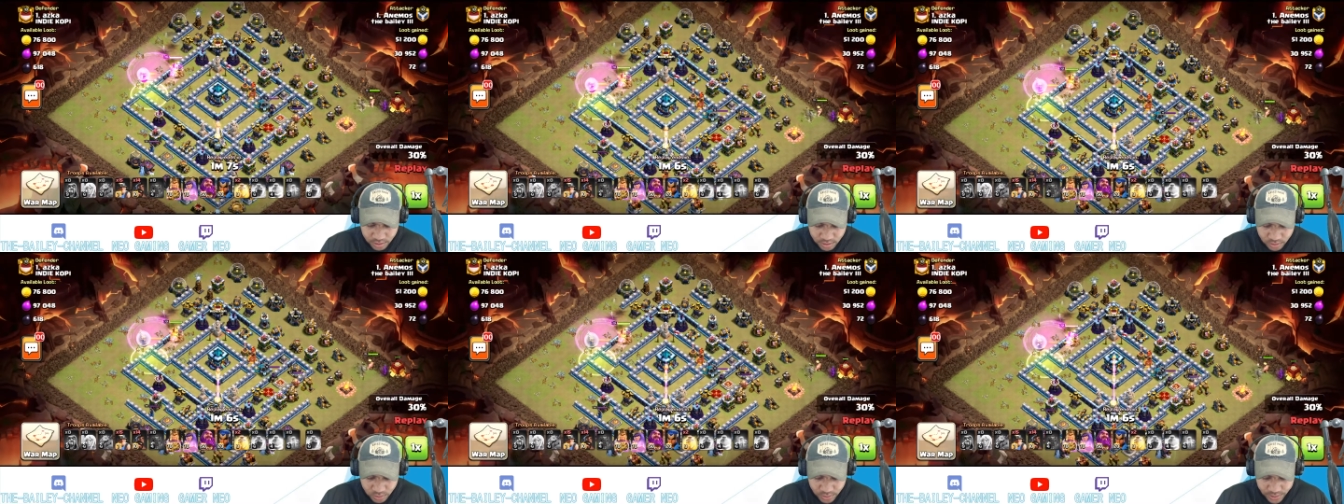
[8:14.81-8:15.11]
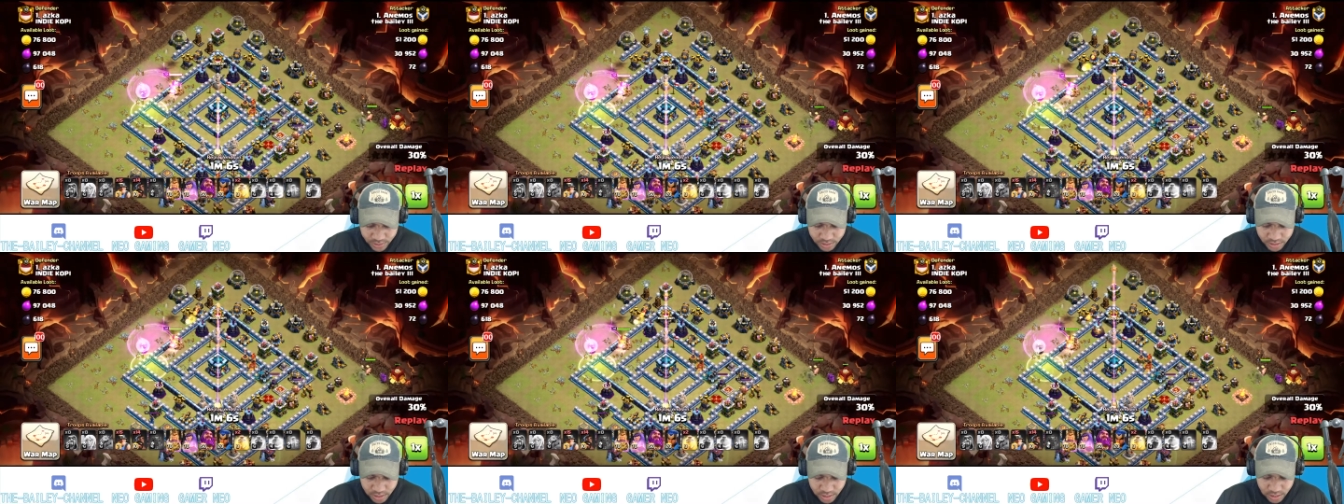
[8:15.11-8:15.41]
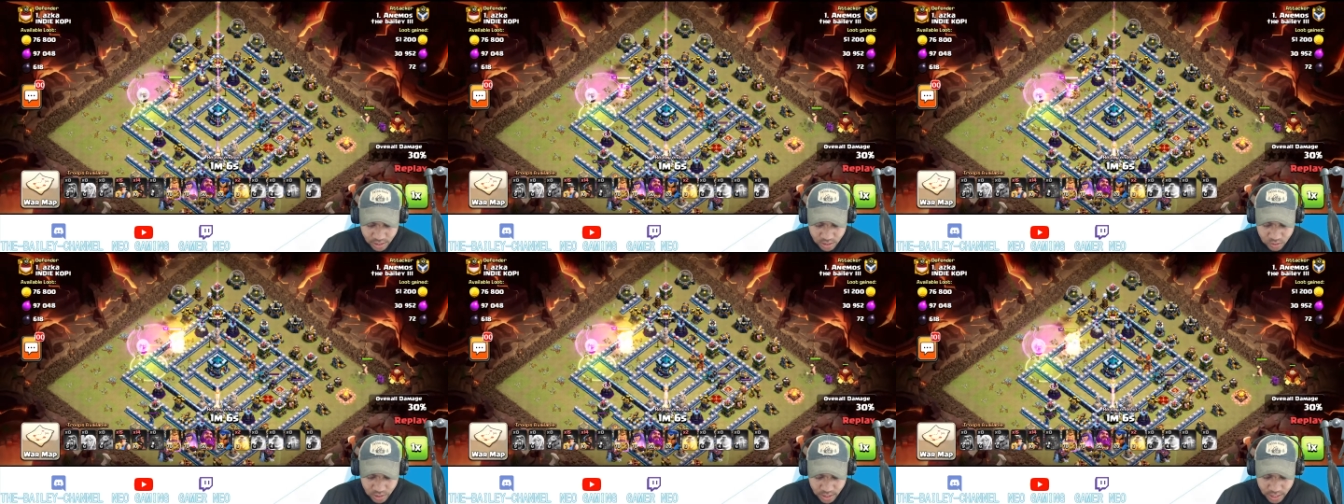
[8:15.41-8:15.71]
Queen's going to
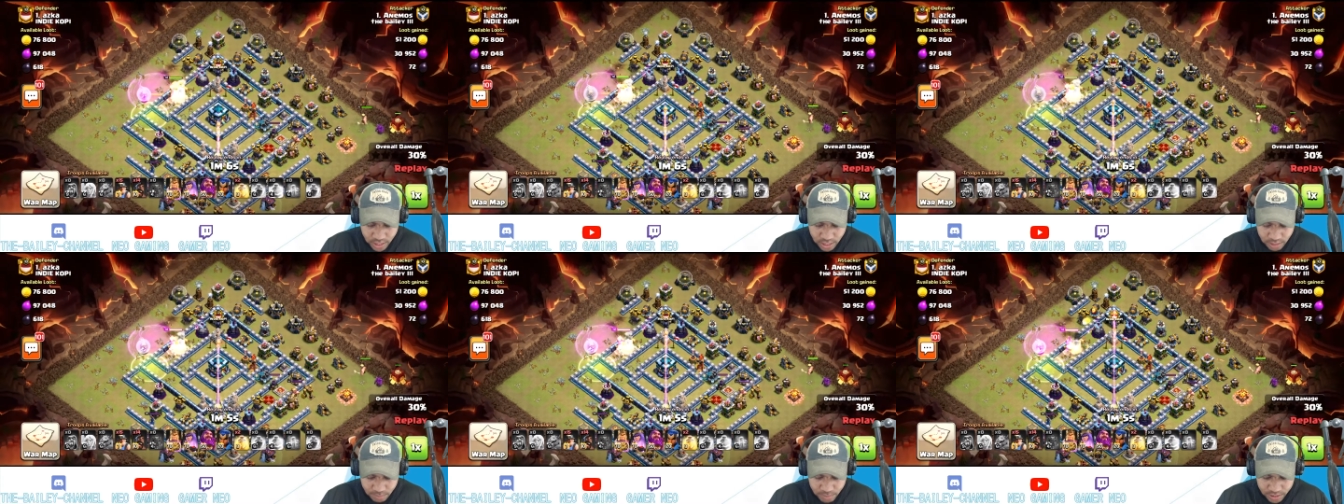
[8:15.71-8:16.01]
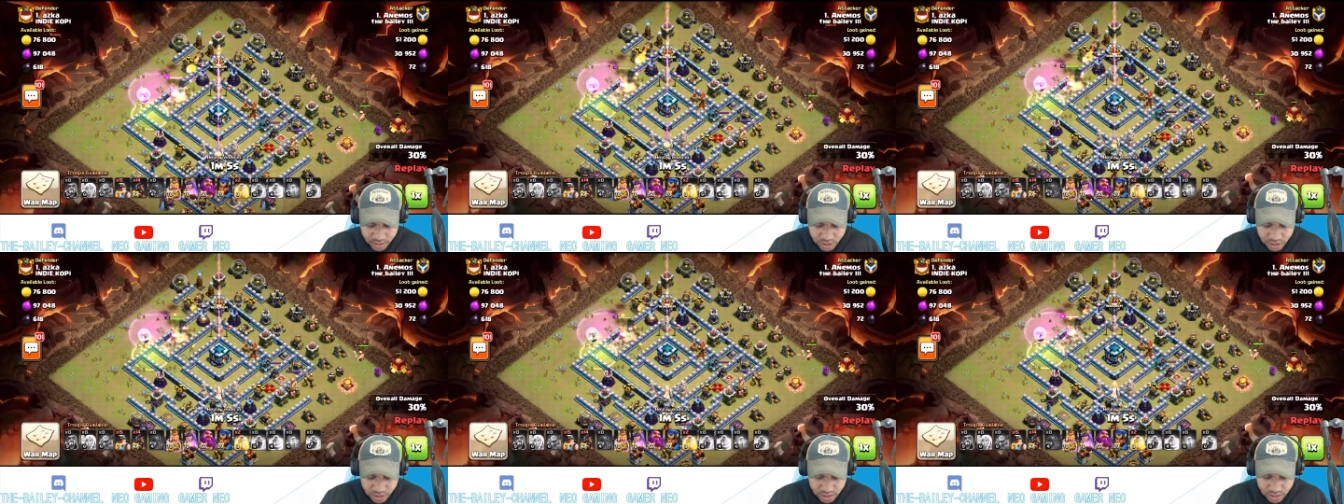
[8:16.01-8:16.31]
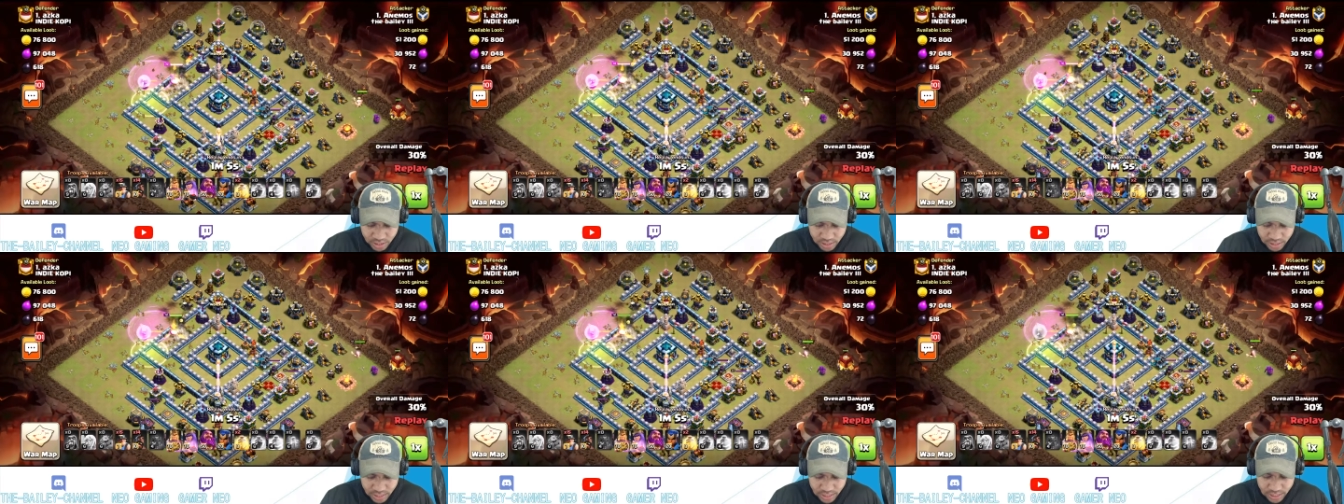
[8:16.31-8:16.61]
go up, and she's
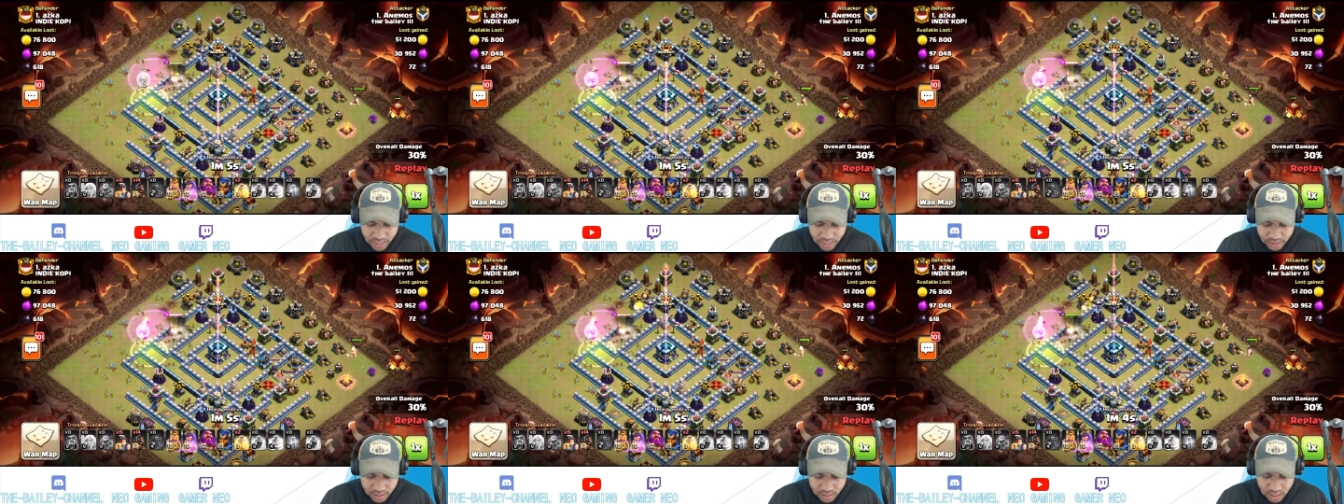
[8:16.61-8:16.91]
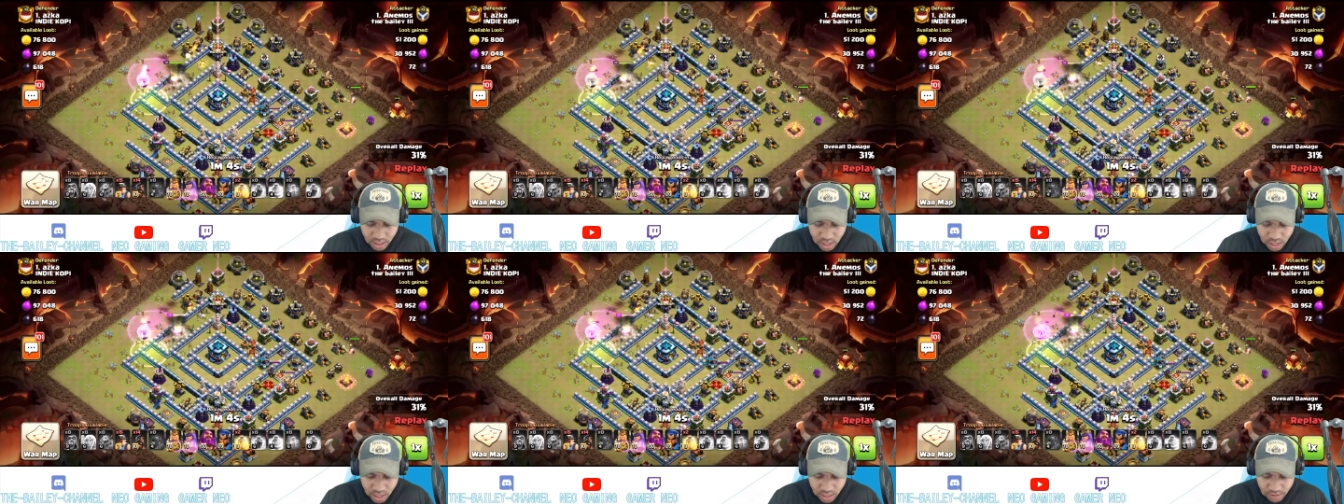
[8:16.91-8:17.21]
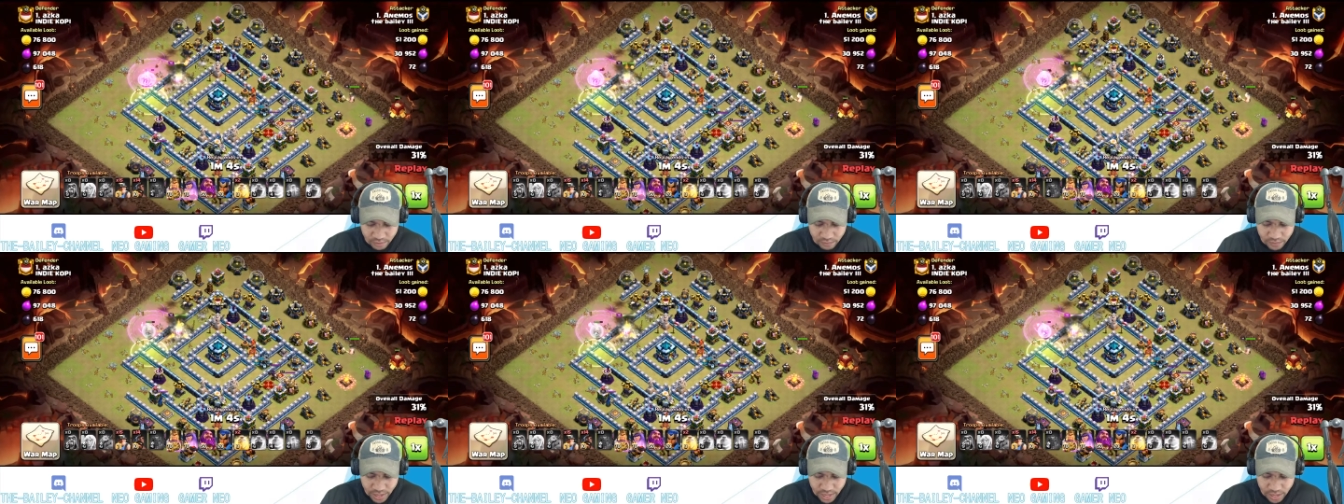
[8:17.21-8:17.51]
going to get a ton
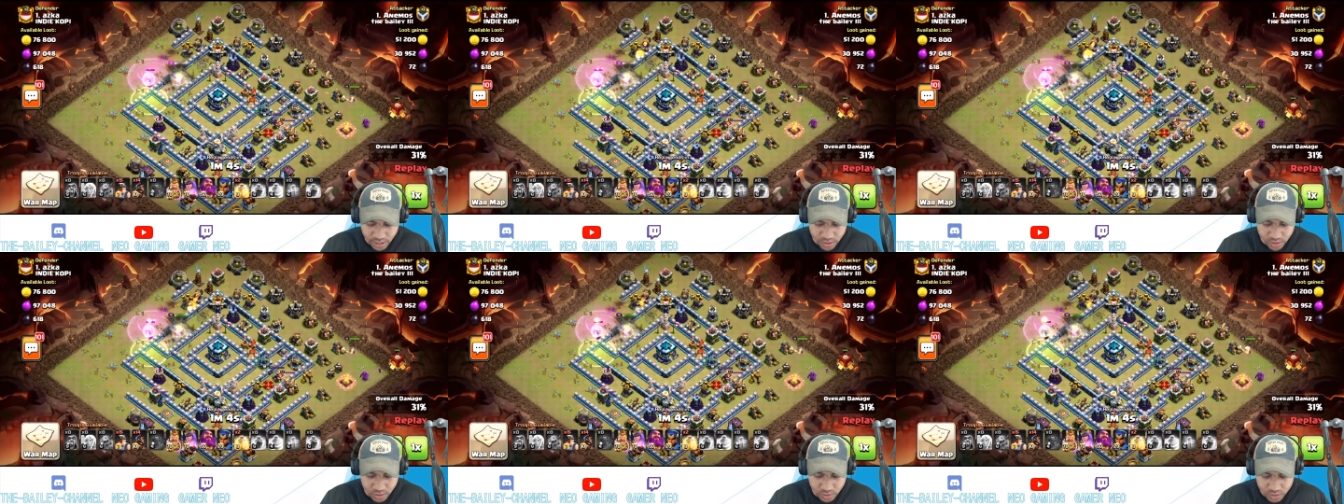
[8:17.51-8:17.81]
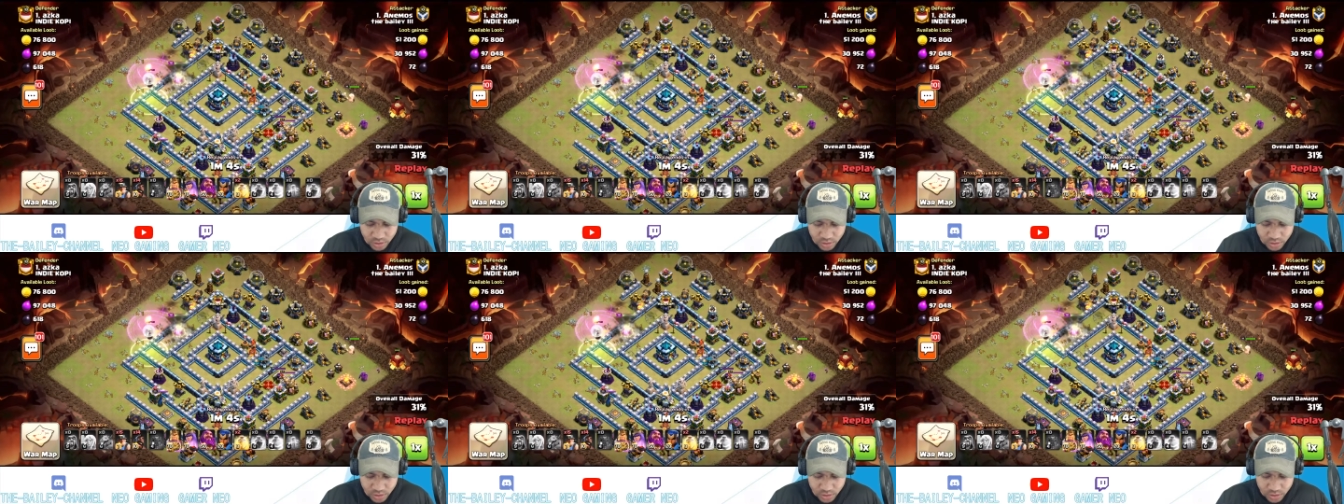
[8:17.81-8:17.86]
of value.